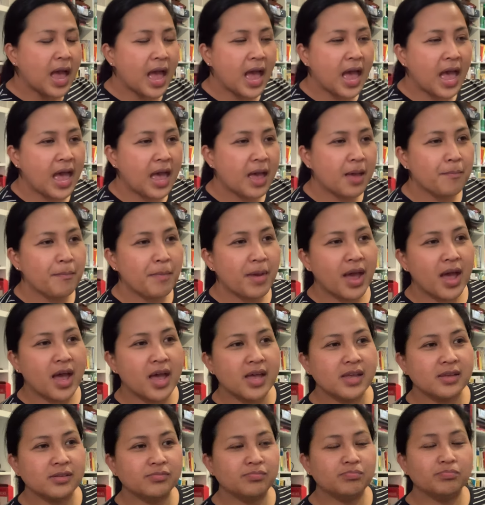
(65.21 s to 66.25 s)
Um,
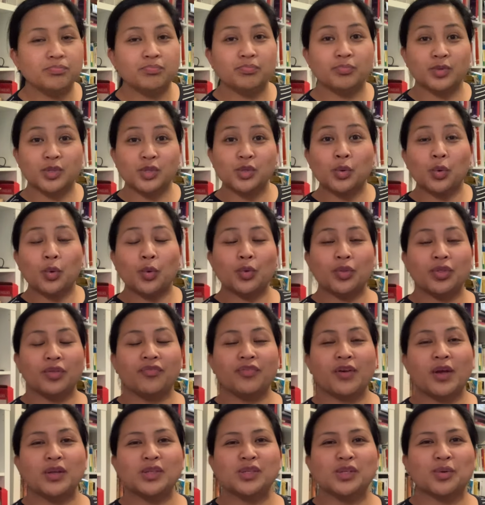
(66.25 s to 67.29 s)
and saw the
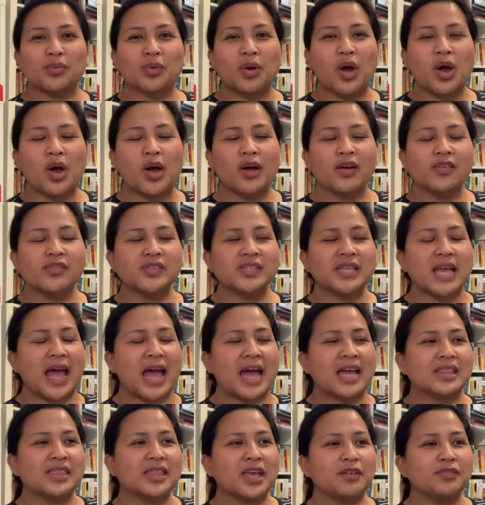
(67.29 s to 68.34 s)
photographs
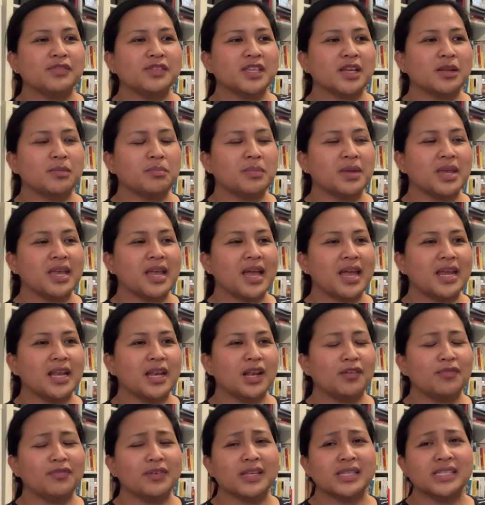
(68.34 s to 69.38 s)
and they've sent me a
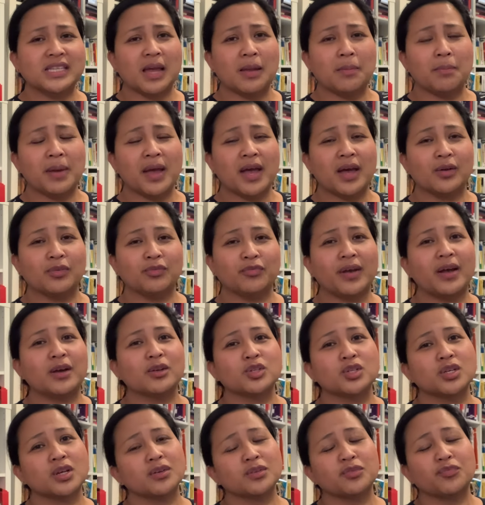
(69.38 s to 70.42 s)
lovely £10
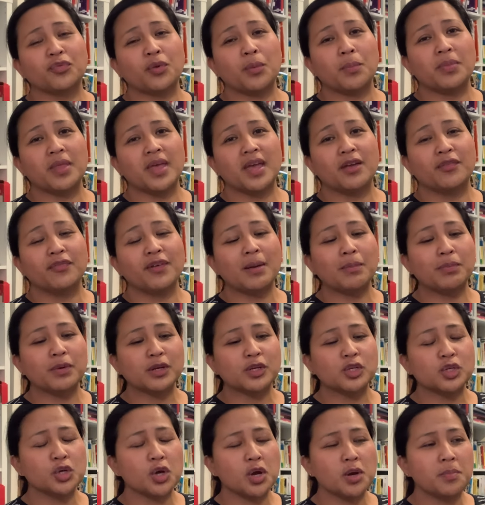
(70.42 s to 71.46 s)
voucher from their fabric
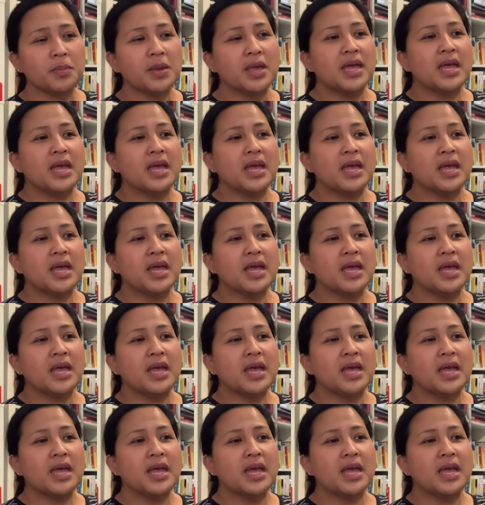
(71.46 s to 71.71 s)
shop